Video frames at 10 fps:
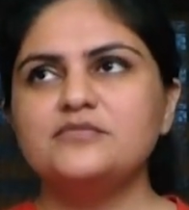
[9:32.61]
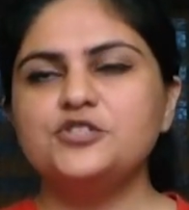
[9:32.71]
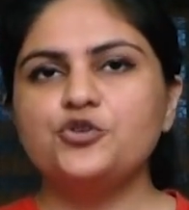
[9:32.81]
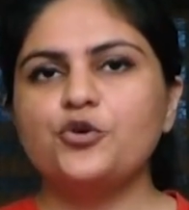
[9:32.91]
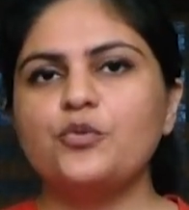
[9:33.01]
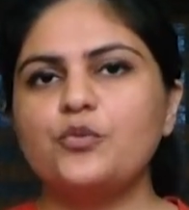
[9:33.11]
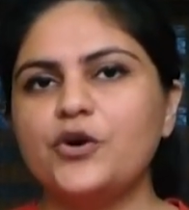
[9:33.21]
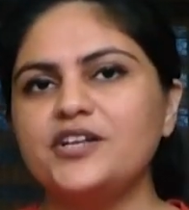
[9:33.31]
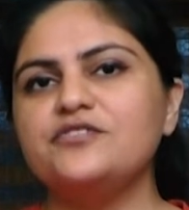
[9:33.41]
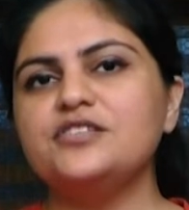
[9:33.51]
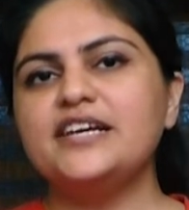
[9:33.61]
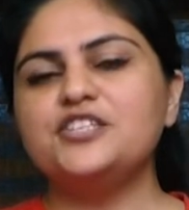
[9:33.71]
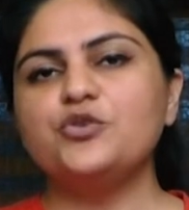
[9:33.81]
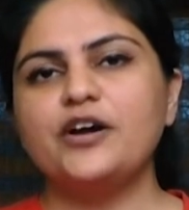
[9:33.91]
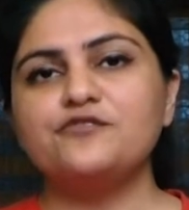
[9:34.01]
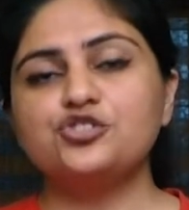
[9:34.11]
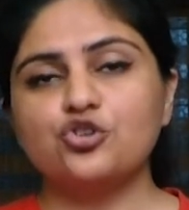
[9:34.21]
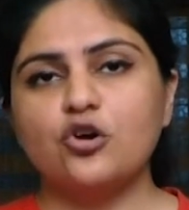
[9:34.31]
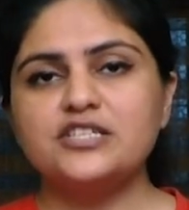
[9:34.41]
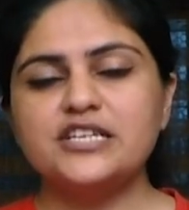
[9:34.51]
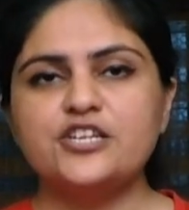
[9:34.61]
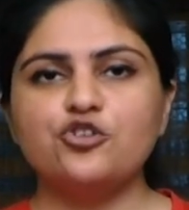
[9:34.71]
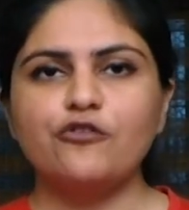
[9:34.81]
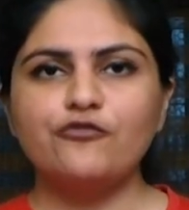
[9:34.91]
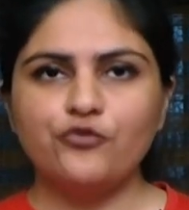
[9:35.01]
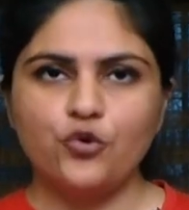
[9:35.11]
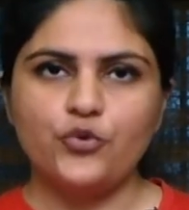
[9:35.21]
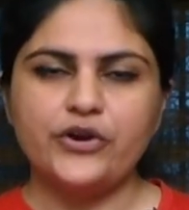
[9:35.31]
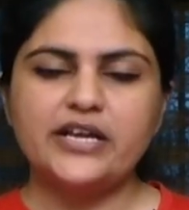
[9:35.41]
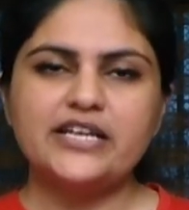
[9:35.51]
whatever that you have shot in your phone,